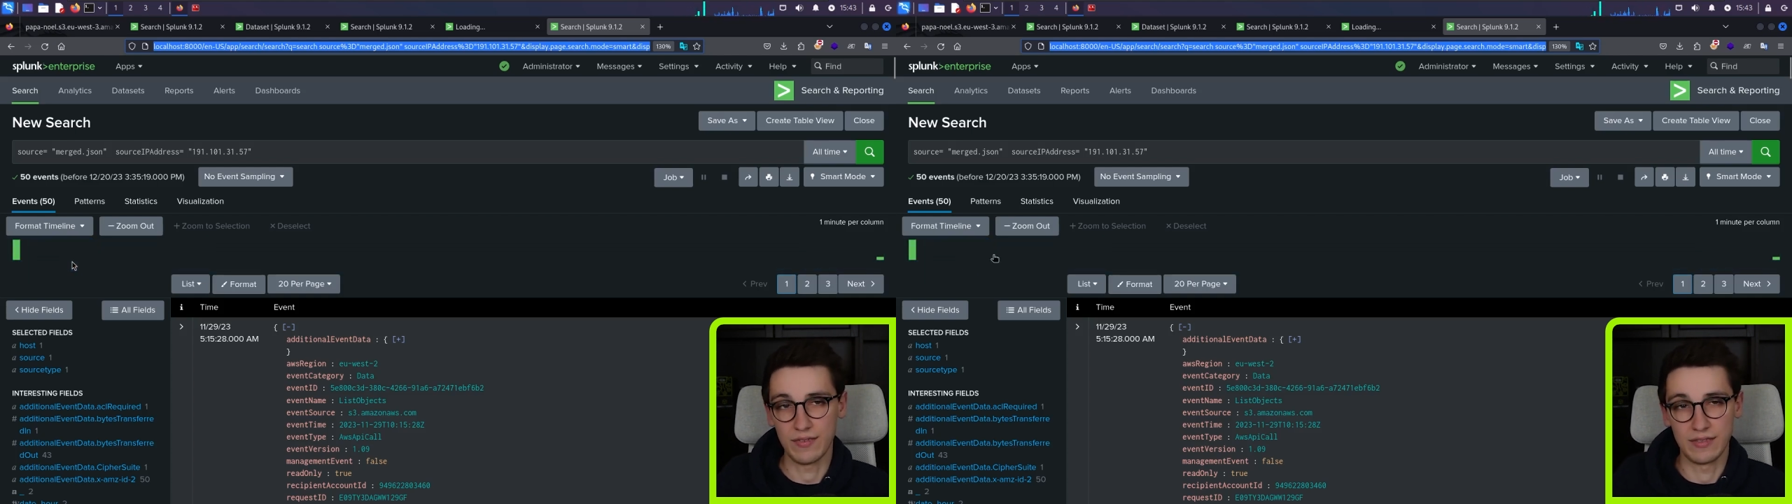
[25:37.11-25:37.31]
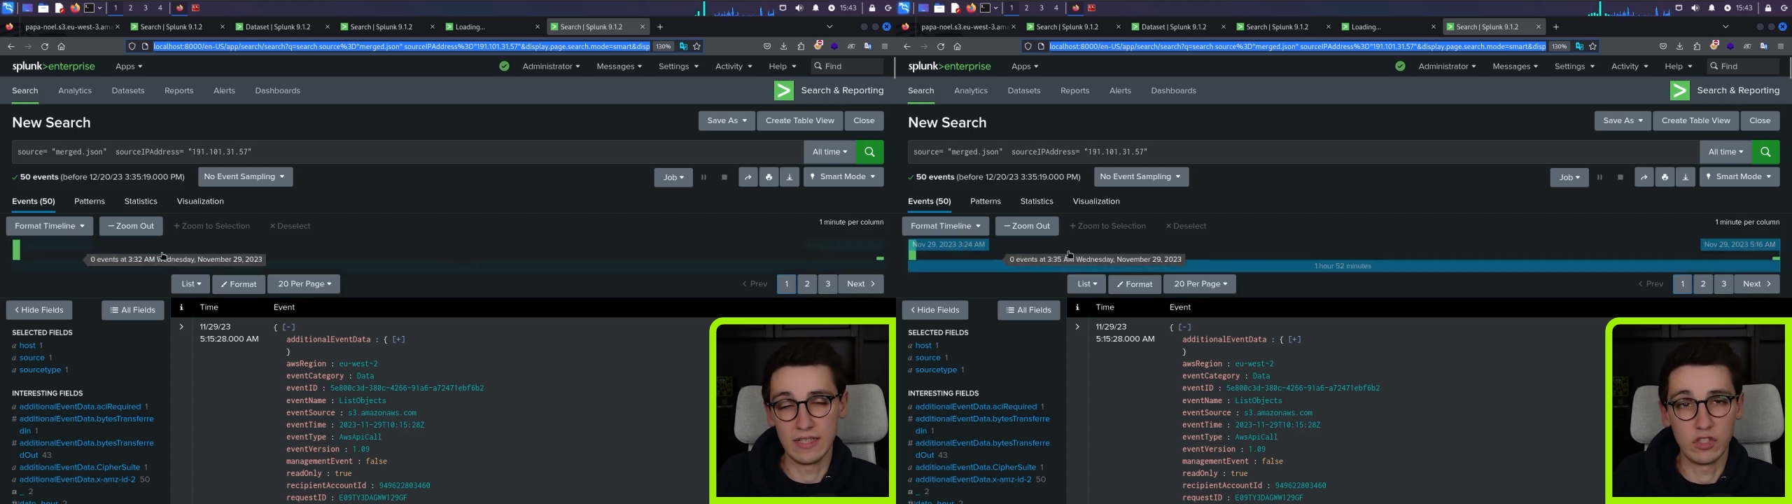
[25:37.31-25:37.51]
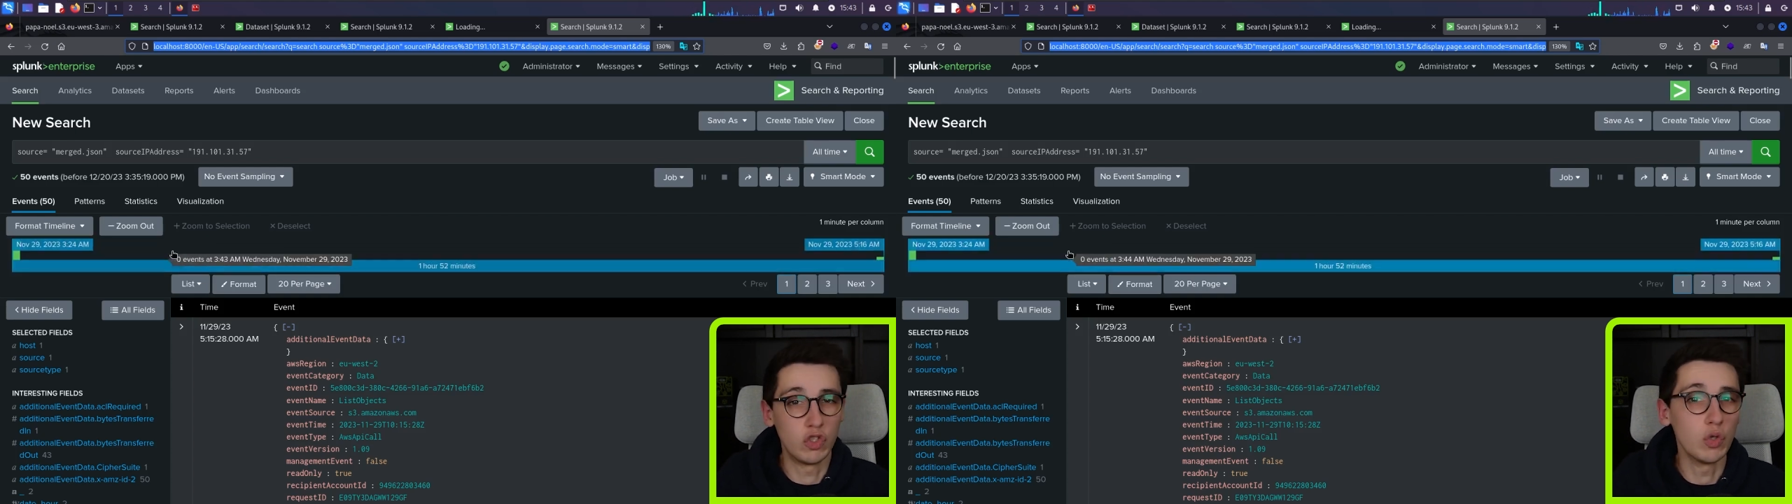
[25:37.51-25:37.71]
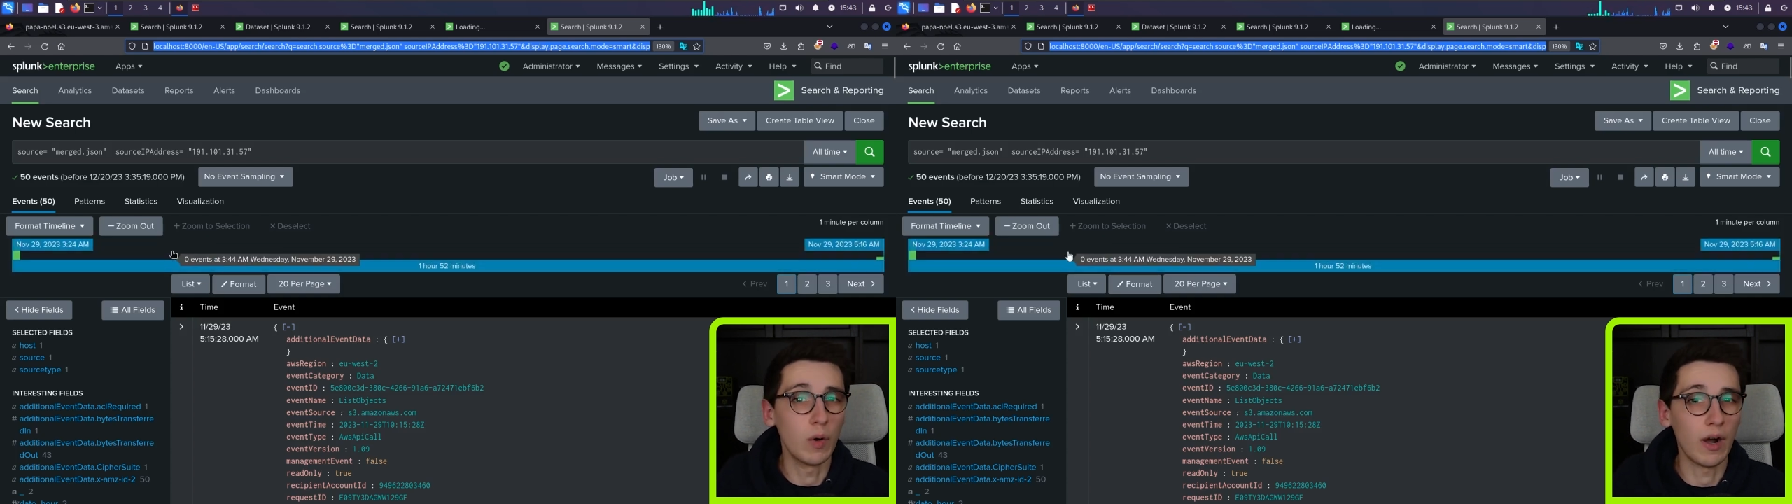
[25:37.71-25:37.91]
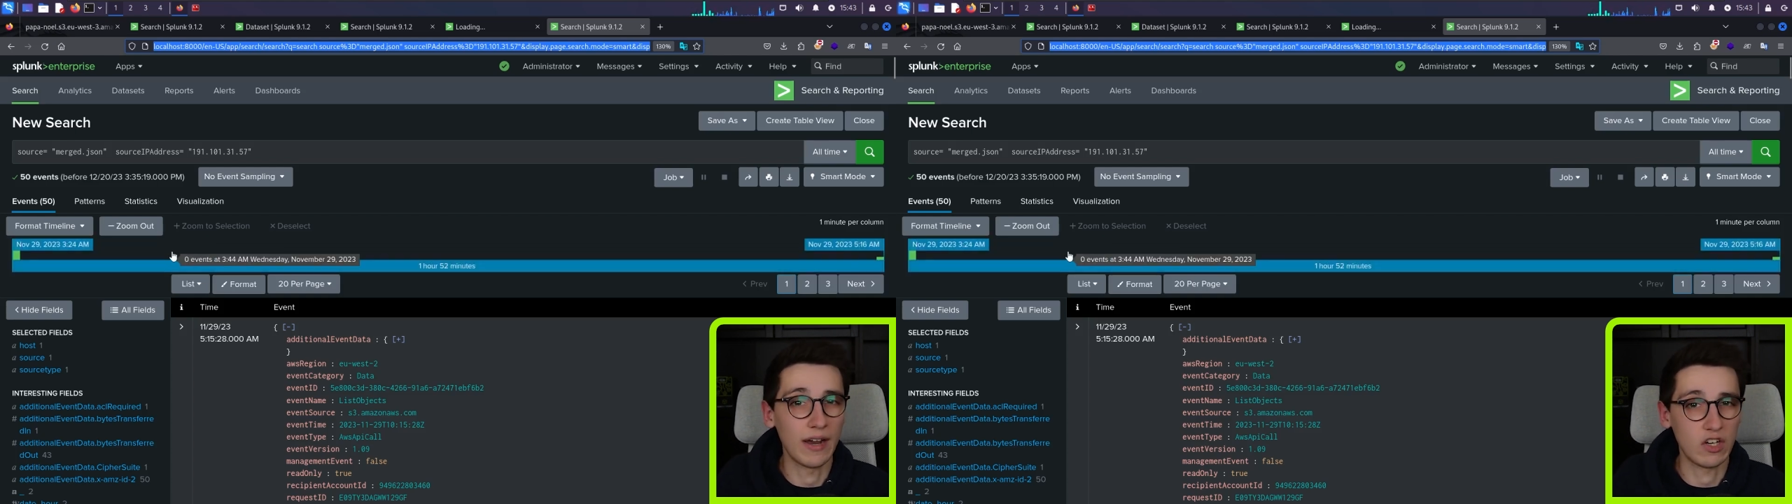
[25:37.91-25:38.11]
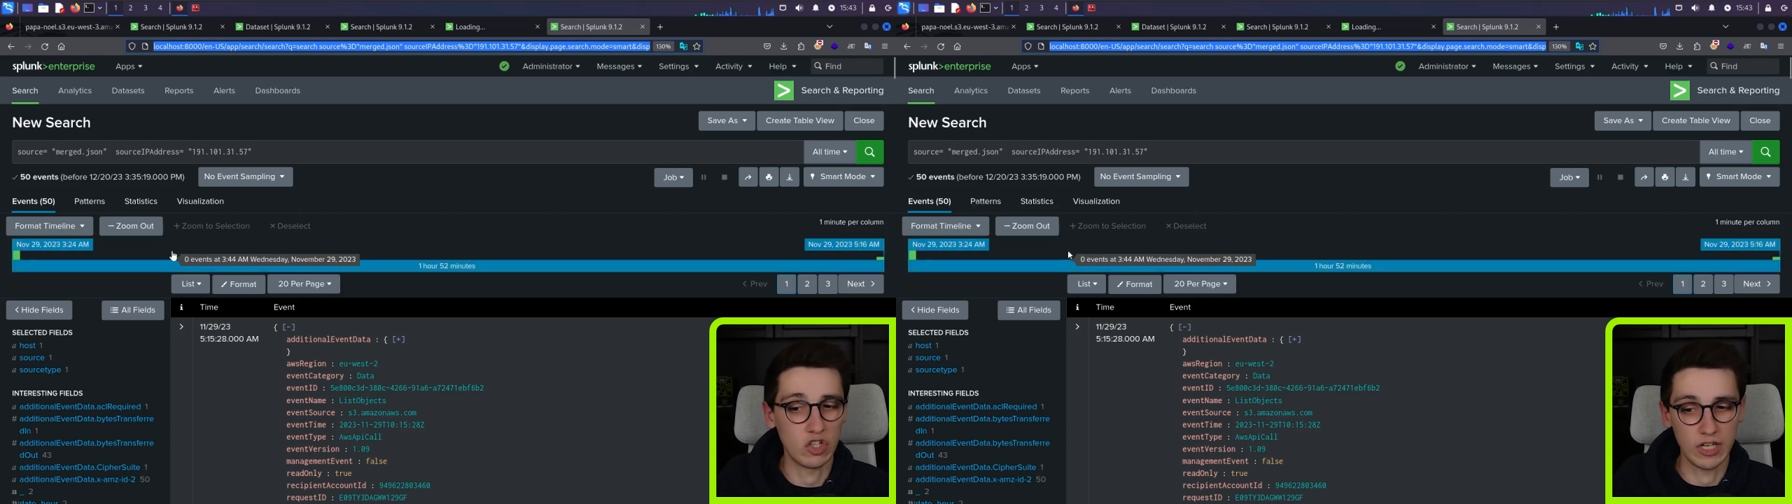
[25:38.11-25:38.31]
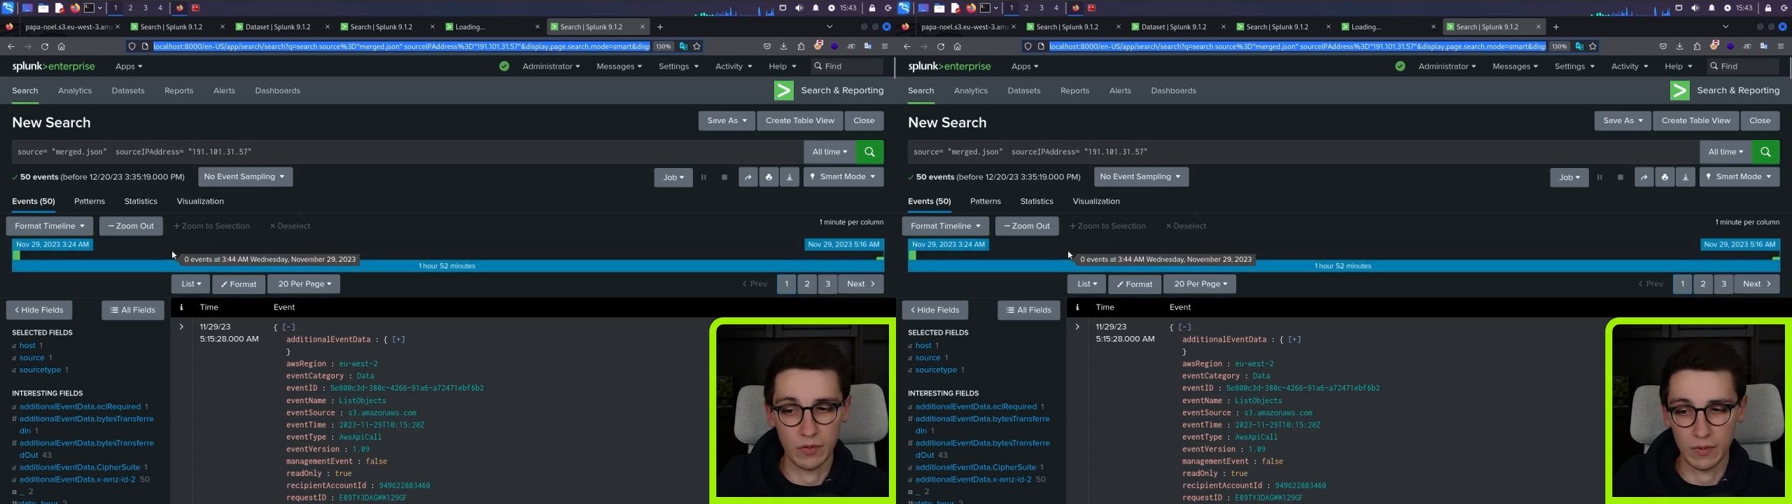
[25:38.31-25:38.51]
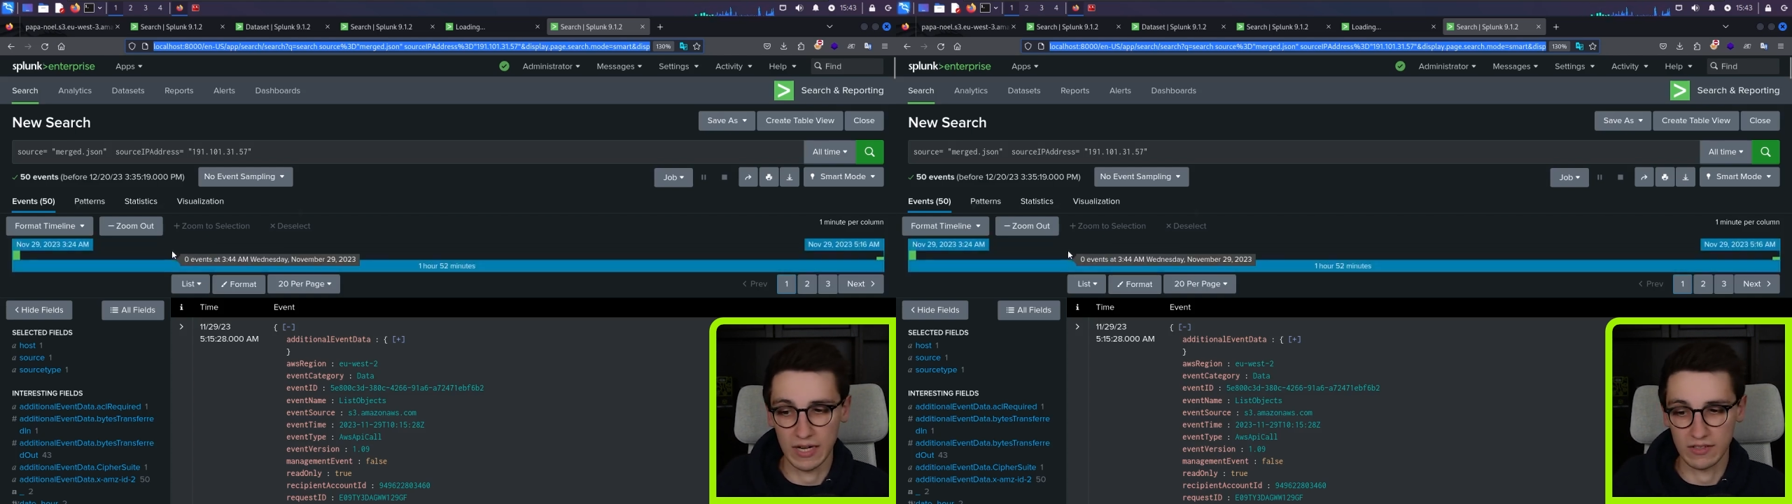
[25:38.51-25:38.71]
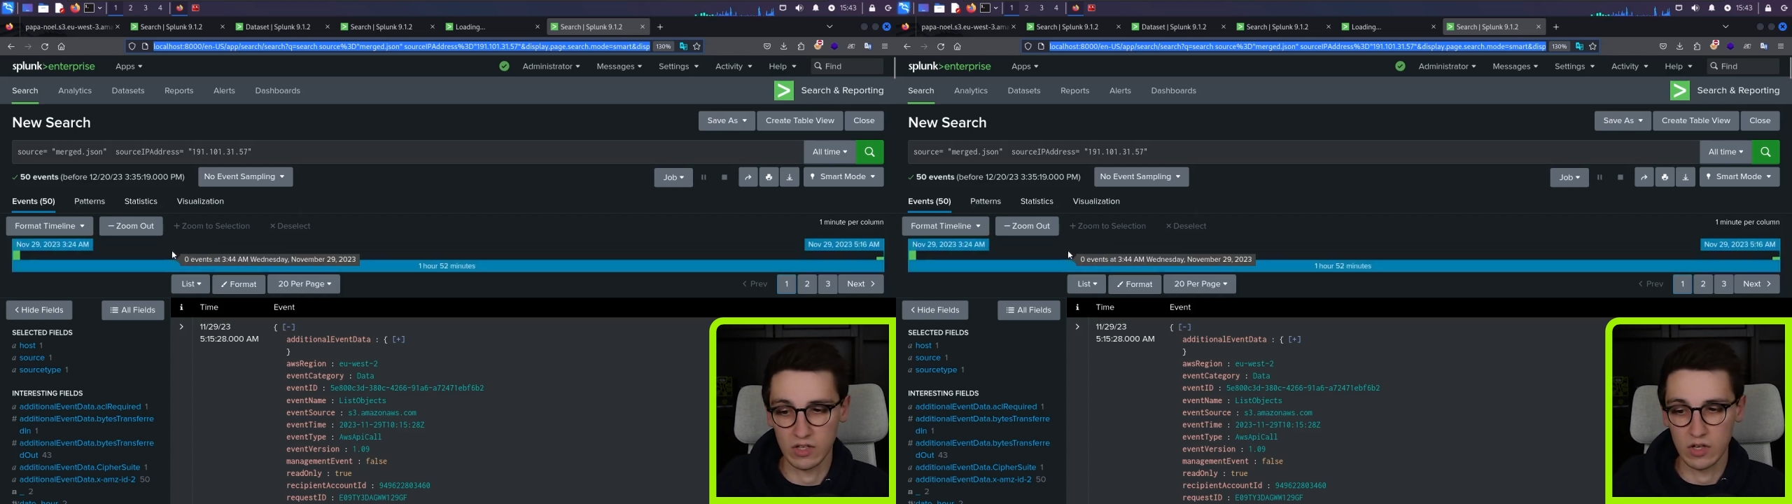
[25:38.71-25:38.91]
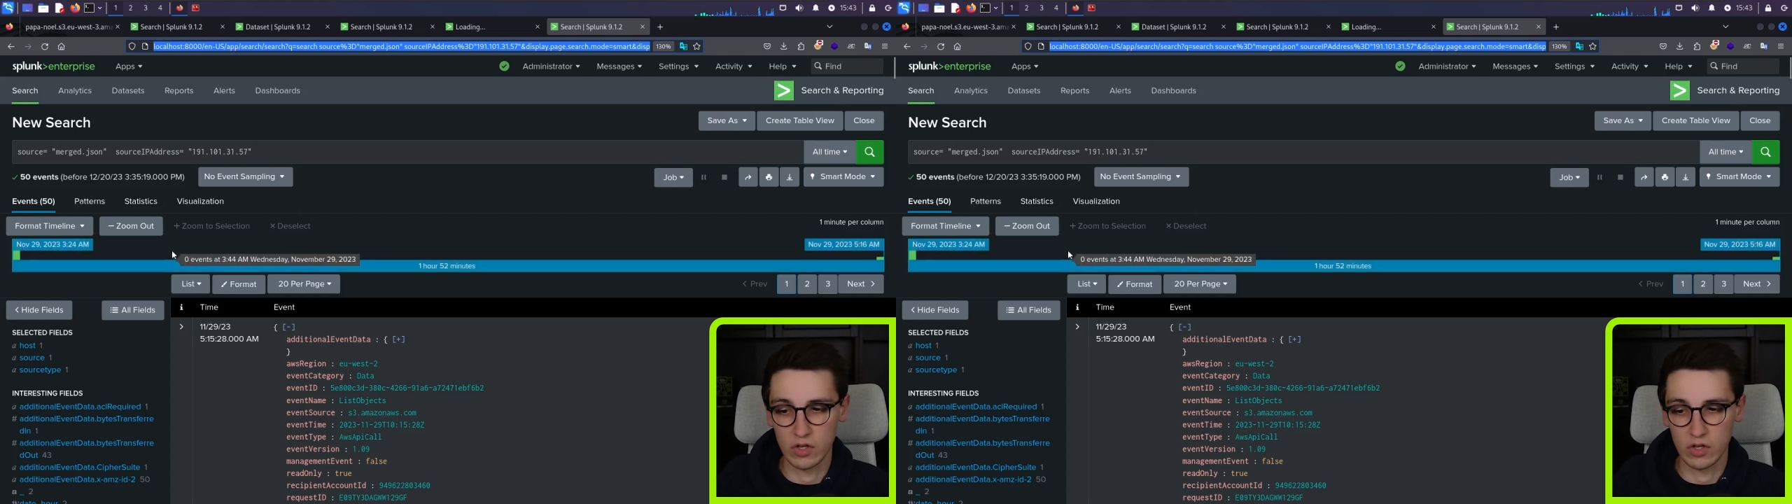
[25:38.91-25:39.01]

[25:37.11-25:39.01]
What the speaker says: these 2 are actually correct.